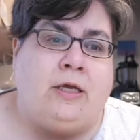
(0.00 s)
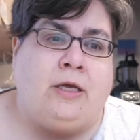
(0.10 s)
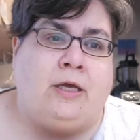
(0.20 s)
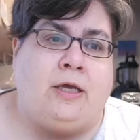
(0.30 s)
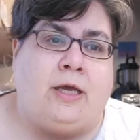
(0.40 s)

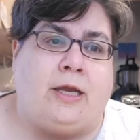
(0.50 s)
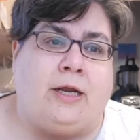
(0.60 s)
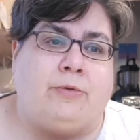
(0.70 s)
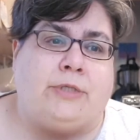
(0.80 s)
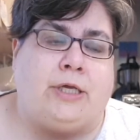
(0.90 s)
And I was
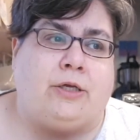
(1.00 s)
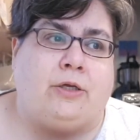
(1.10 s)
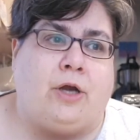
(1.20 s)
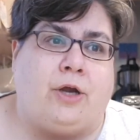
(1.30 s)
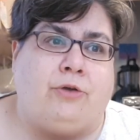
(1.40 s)
like,
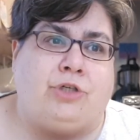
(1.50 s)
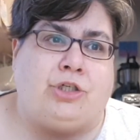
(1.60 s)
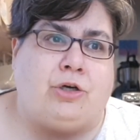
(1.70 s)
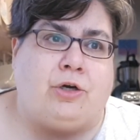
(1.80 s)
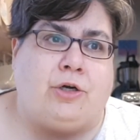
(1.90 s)
are you
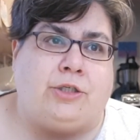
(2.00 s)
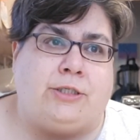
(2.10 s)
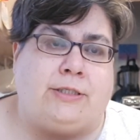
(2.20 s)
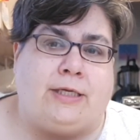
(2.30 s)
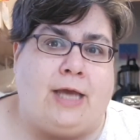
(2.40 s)
sure? And she's
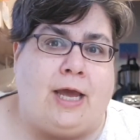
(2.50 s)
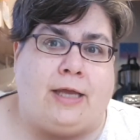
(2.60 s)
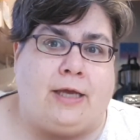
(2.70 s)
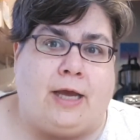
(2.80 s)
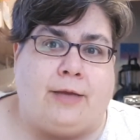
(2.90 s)
like, yeah,
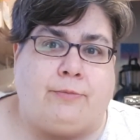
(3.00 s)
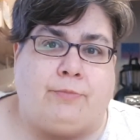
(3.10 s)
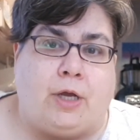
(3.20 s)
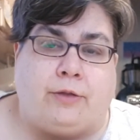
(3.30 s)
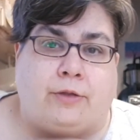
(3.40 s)

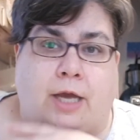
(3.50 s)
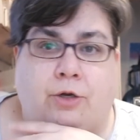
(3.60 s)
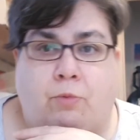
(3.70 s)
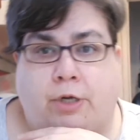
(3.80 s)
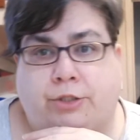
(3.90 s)
I don't
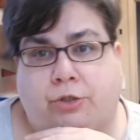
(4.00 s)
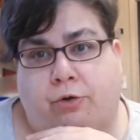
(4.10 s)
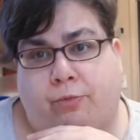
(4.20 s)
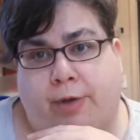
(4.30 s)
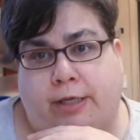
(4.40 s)
want it to go to
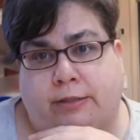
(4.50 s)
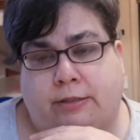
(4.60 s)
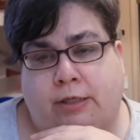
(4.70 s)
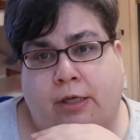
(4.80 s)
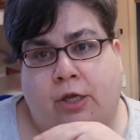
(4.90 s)
waste.
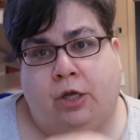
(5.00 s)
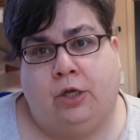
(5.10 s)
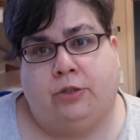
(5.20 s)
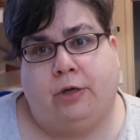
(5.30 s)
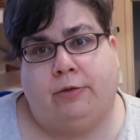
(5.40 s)

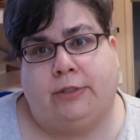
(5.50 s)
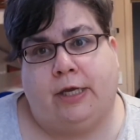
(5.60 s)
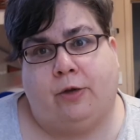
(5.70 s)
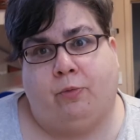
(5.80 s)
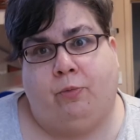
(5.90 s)
So I was like,
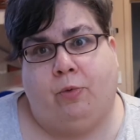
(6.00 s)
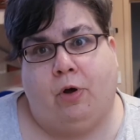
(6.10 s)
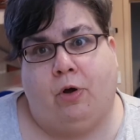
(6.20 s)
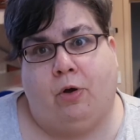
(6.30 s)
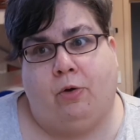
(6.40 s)

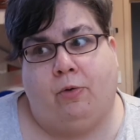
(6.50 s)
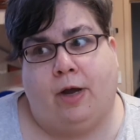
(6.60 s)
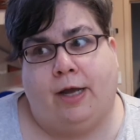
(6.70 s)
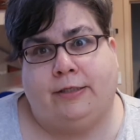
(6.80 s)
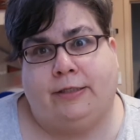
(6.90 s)
whoa.
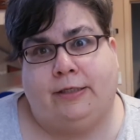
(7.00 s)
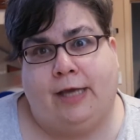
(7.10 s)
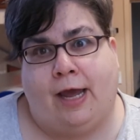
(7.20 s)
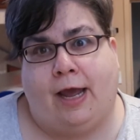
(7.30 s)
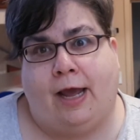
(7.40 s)
I said,
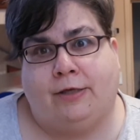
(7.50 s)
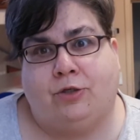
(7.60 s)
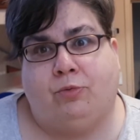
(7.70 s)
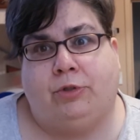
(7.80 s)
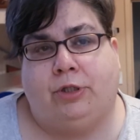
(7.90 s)
yeah, Axel
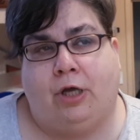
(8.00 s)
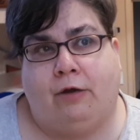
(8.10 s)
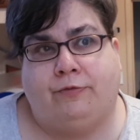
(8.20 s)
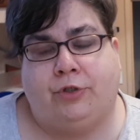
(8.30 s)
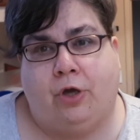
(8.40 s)
would love
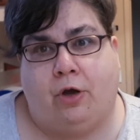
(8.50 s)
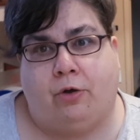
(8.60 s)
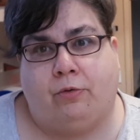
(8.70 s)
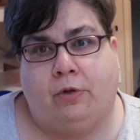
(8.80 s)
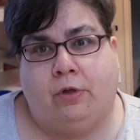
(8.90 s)
to go.
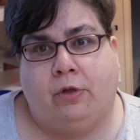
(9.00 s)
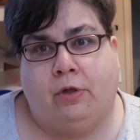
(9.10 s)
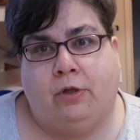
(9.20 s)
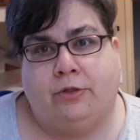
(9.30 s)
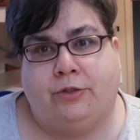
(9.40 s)

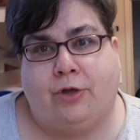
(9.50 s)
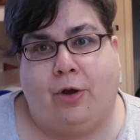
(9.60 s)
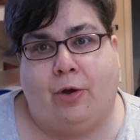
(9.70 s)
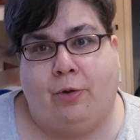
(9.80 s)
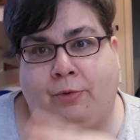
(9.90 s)
So